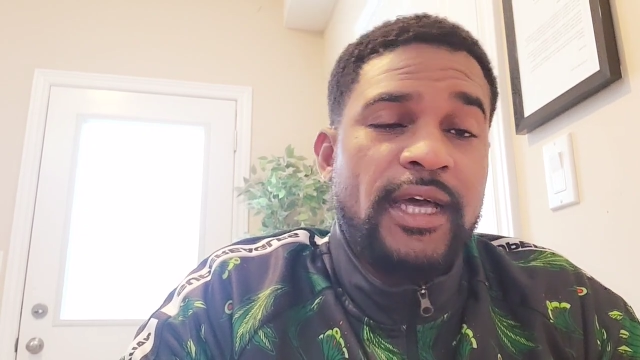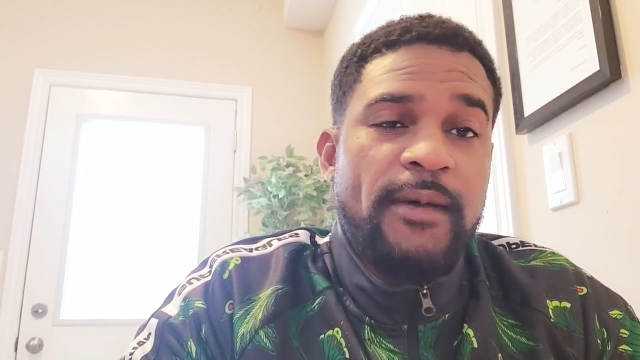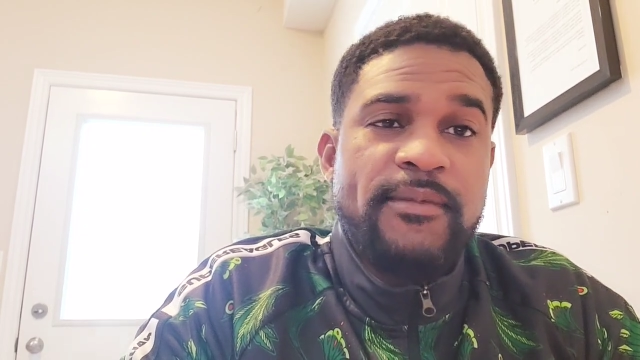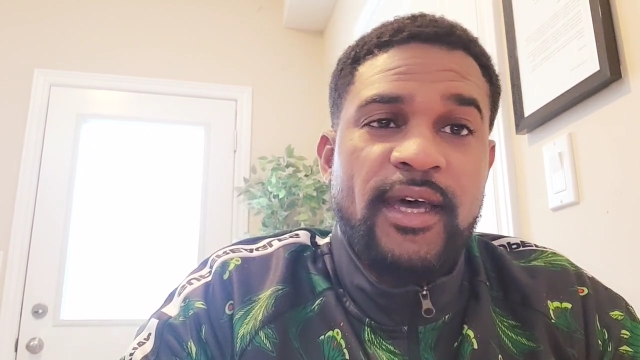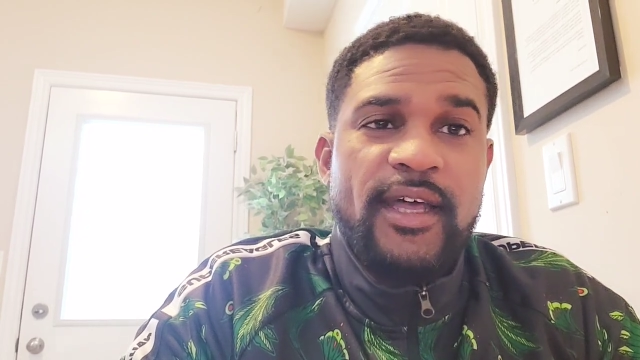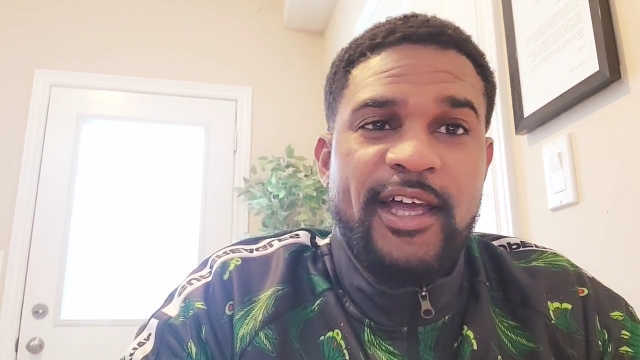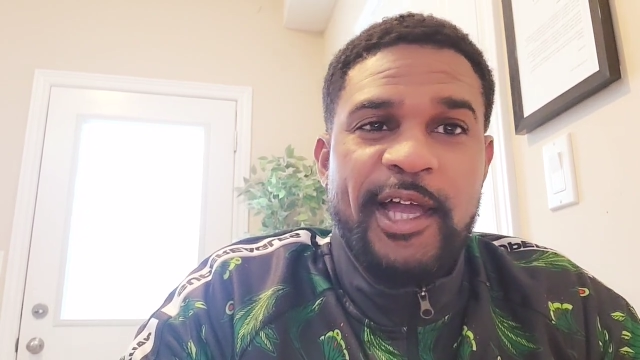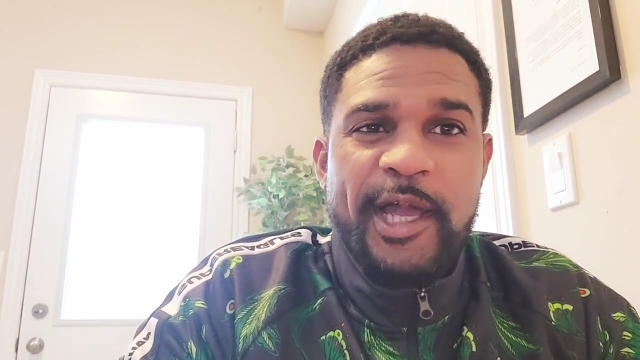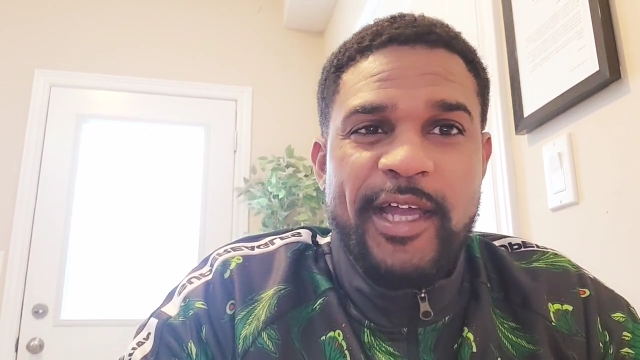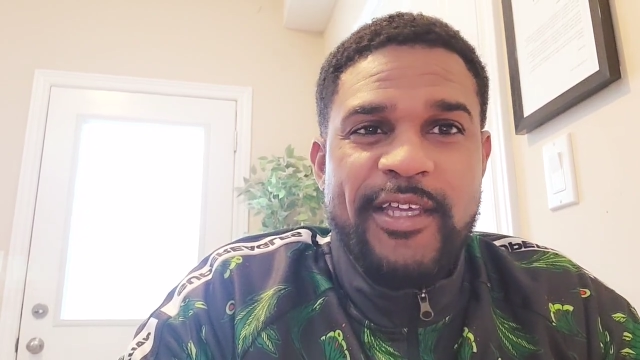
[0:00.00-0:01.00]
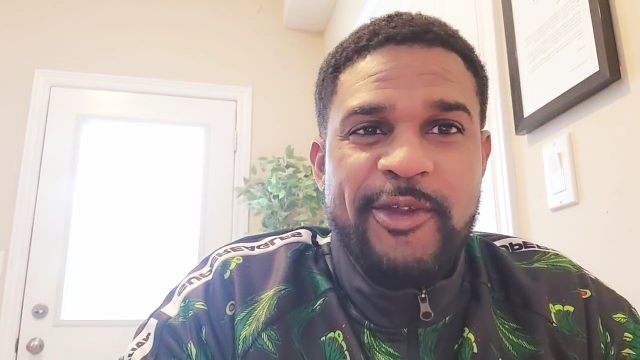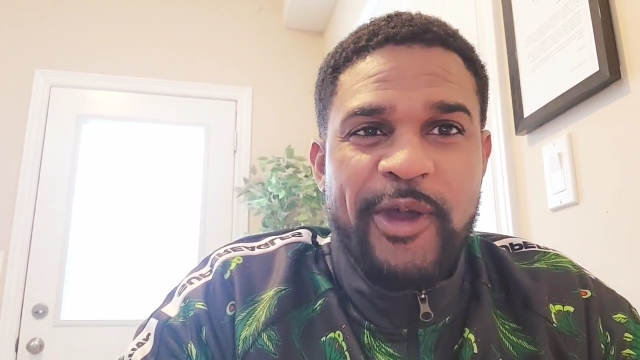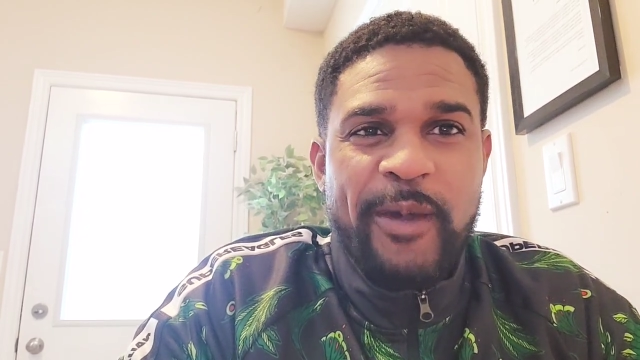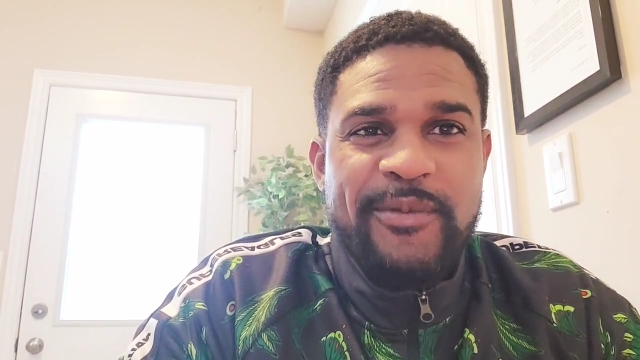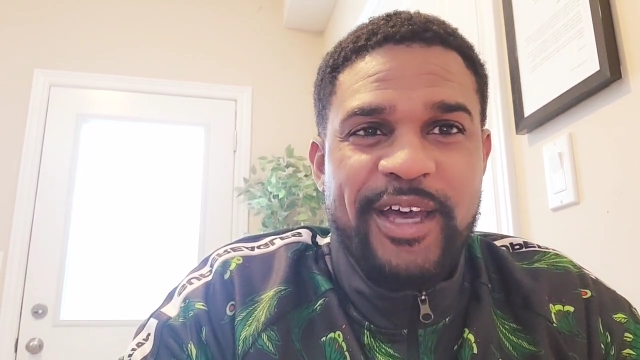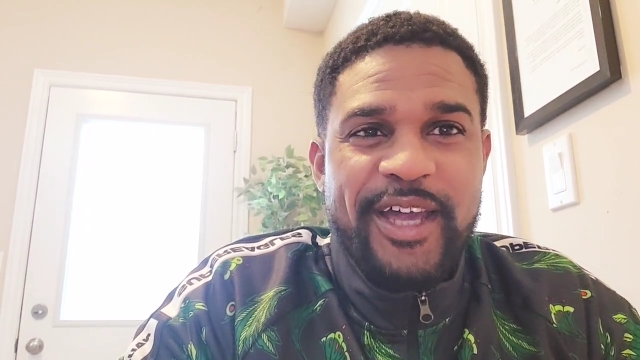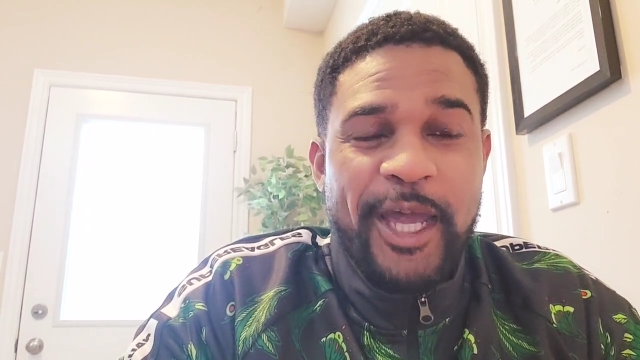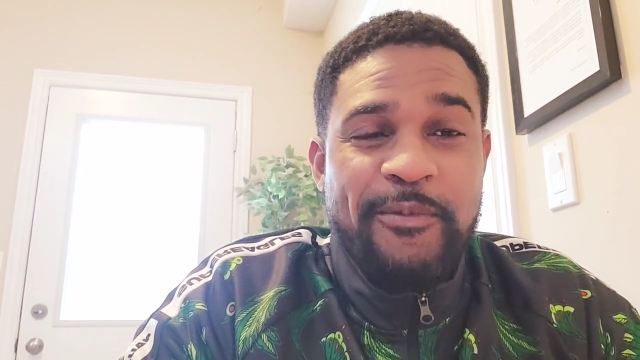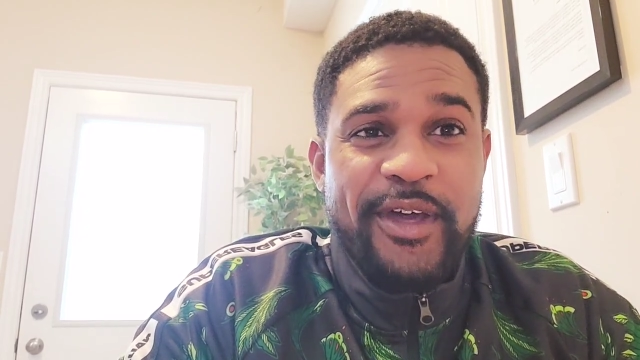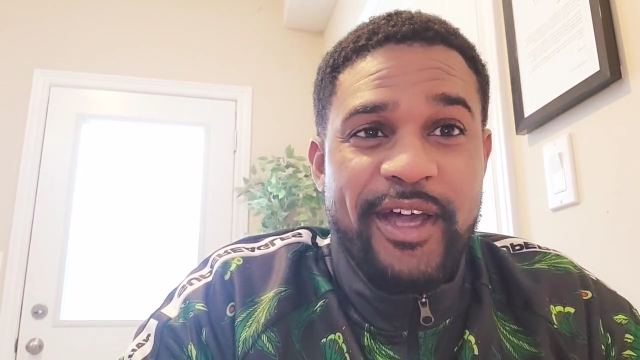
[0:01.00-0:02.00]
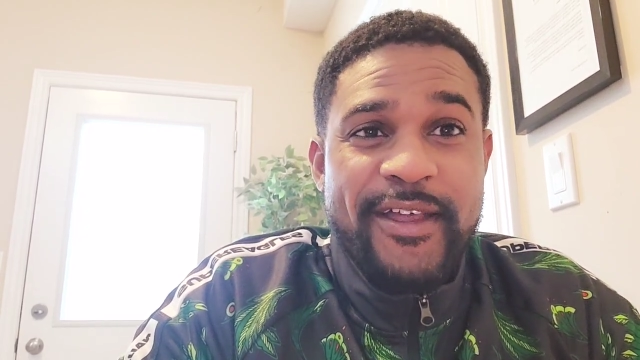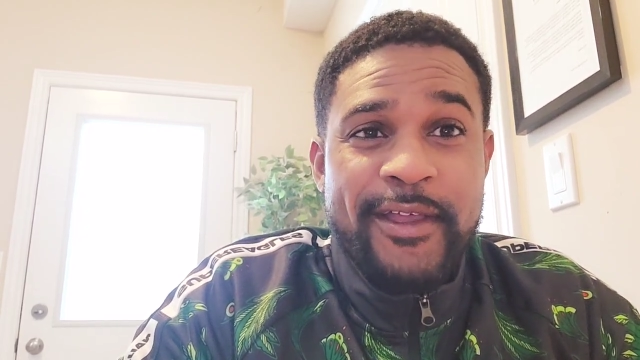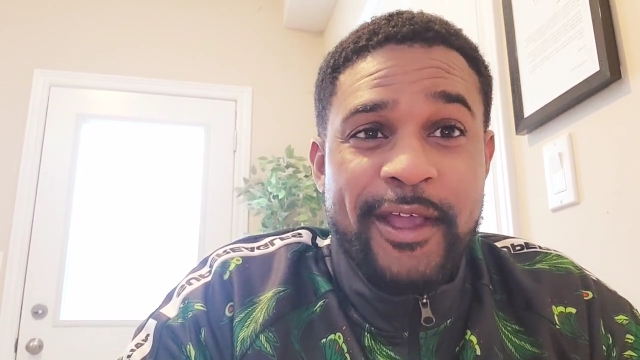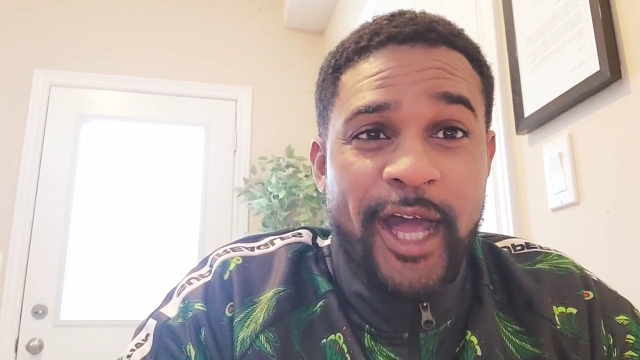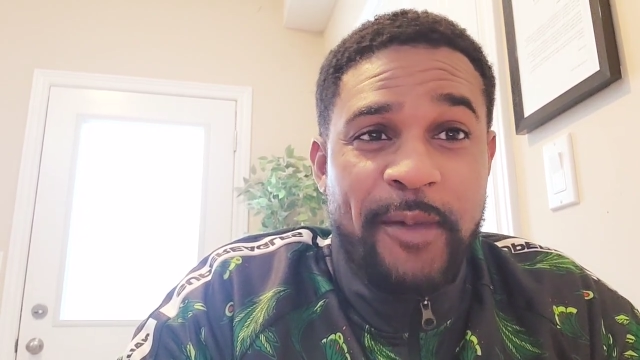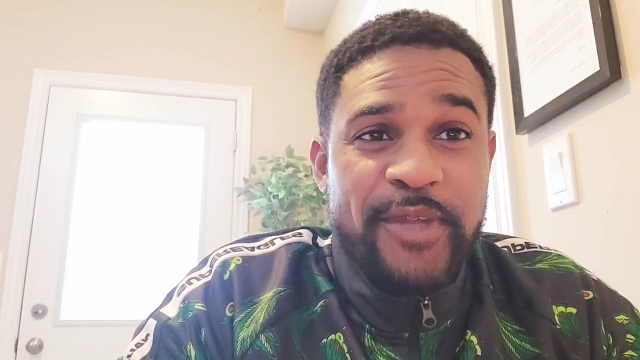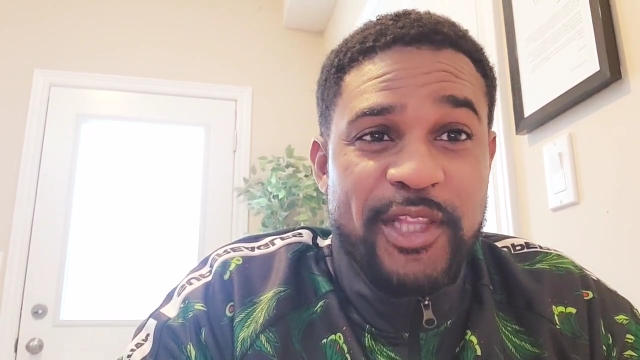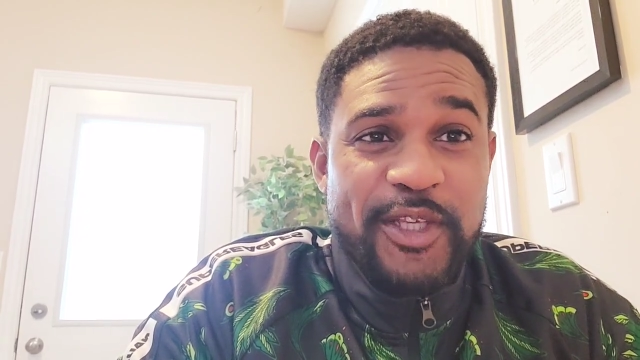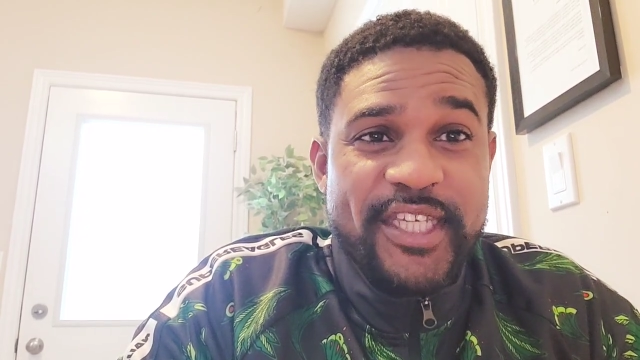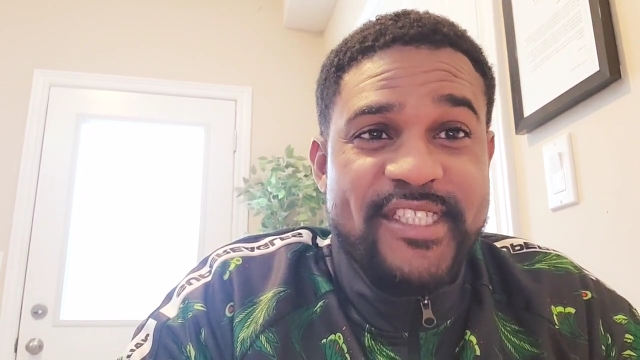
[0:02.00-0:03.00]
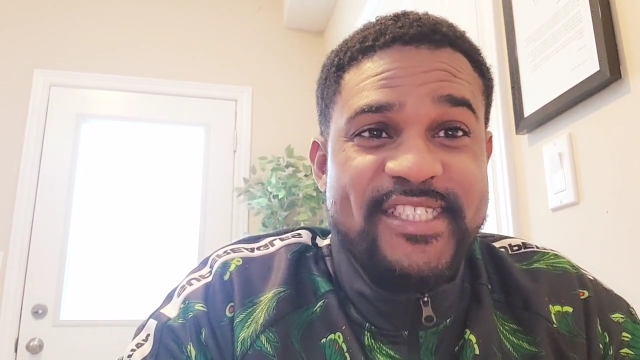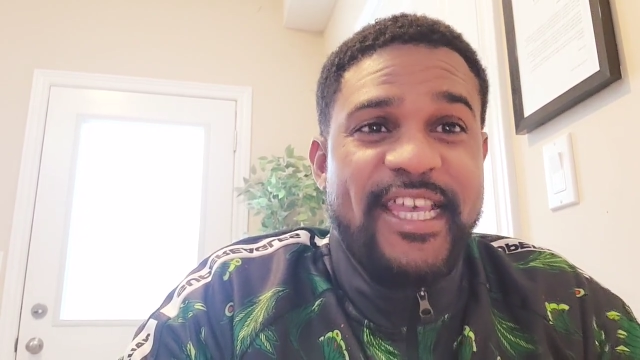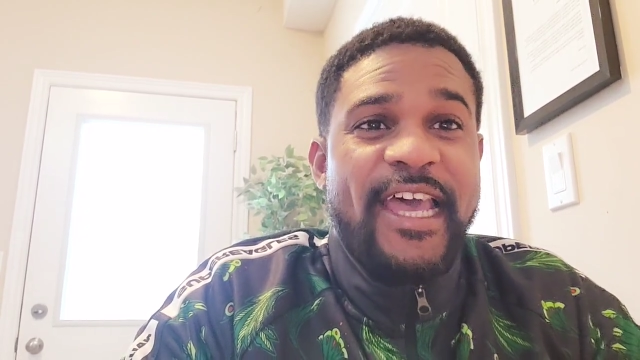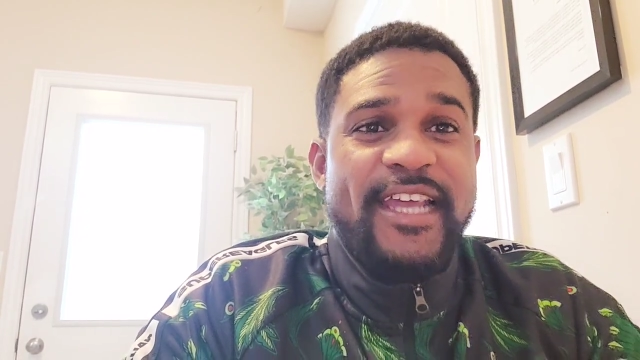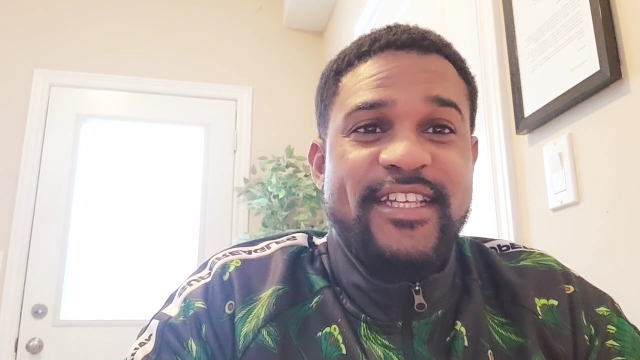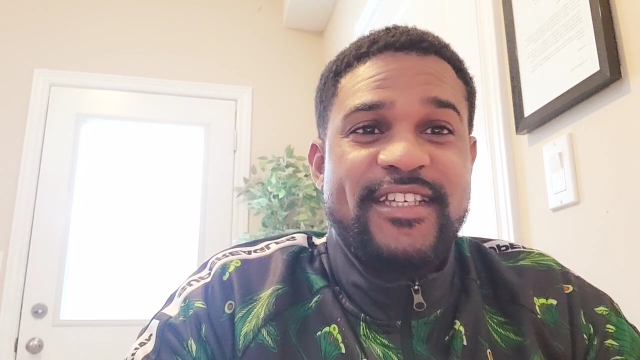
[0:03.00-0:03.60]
I'm not, I'm not looking sad.